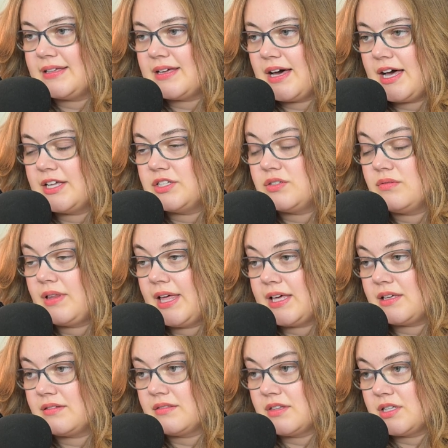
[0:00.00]
I do
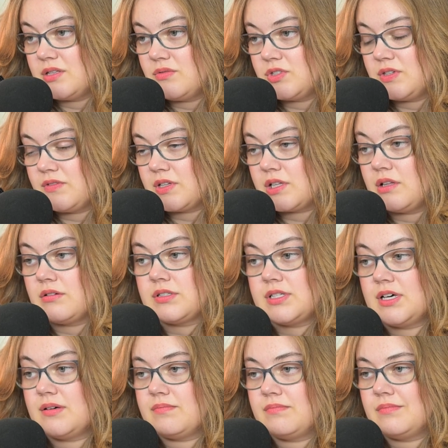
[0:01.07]
like the use of the
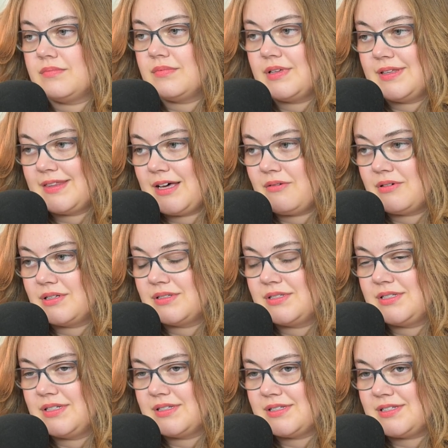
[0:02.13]
close up in that
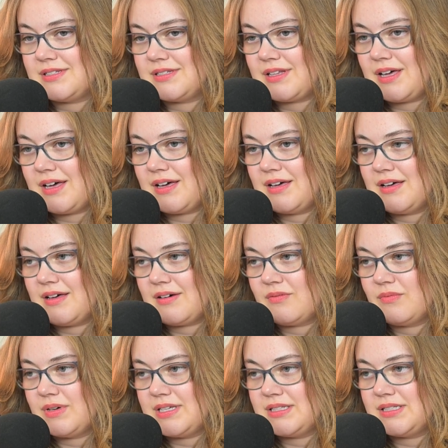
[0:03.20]
one since
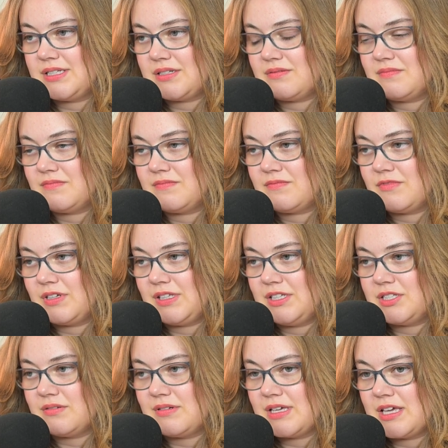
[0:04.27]
we didn't
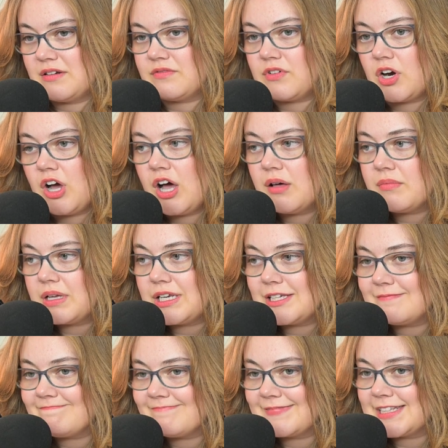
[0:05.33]
really do it again for a hot
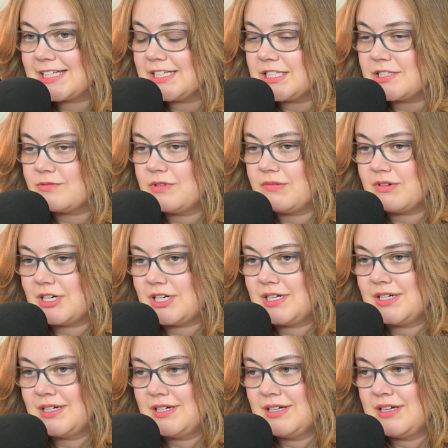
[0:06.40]
minute because we
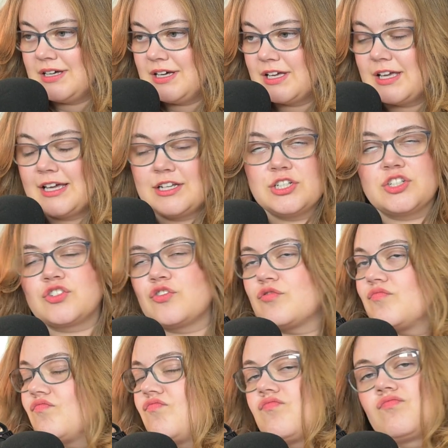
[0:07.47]
were again just
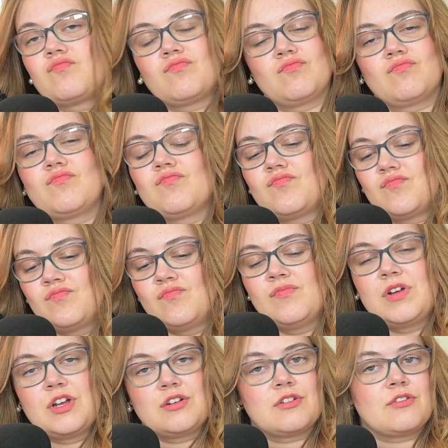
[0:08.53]

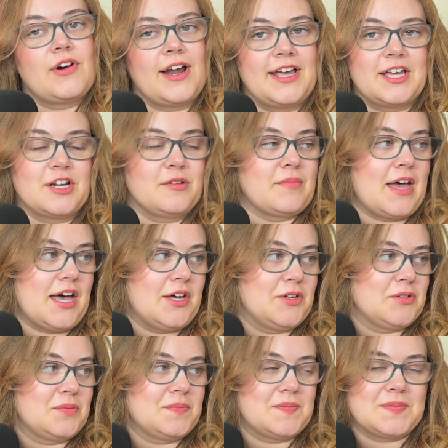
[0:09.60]
cranking them
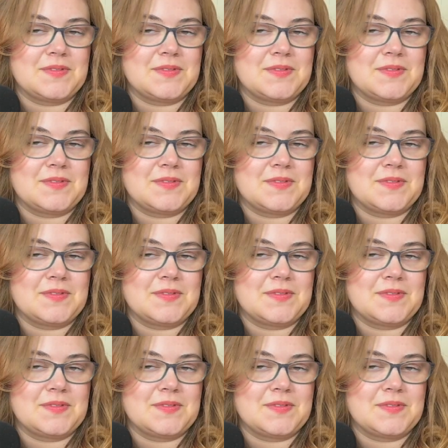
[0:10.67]
out.